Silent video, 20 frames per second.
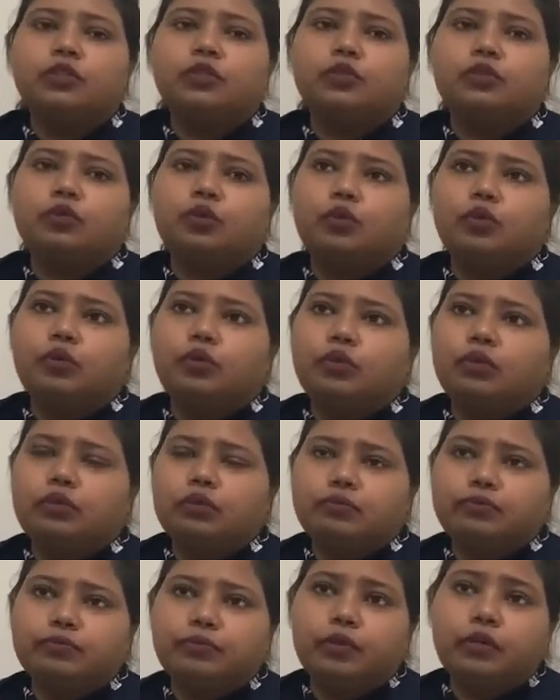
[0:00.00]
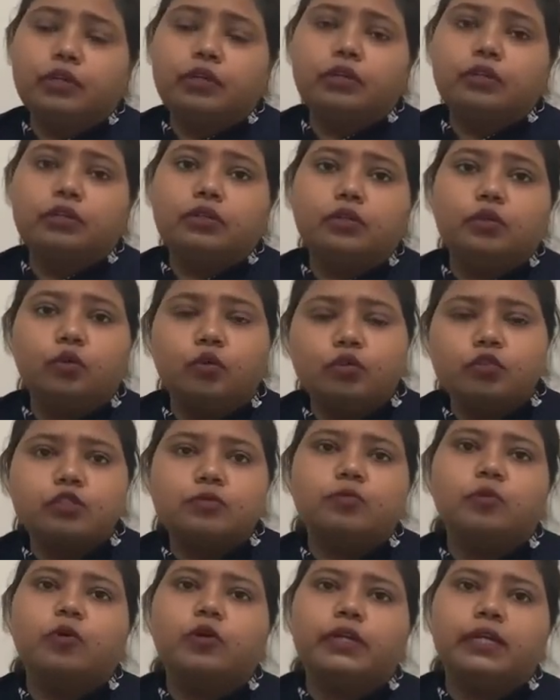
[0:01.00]
So for no
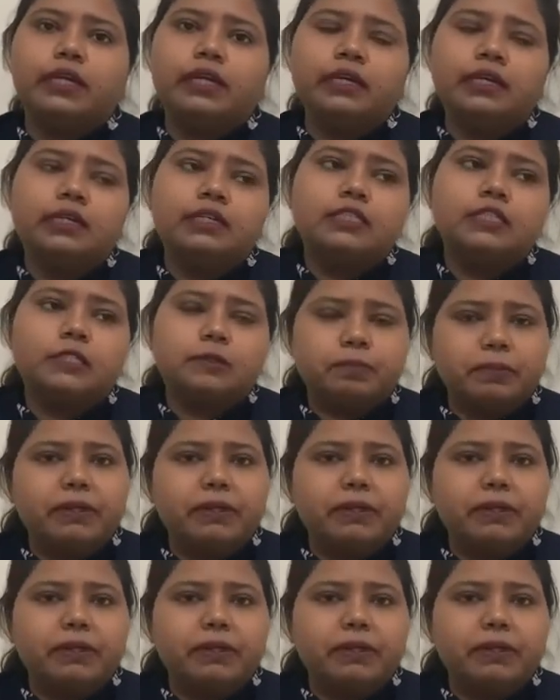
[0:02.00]
smoking,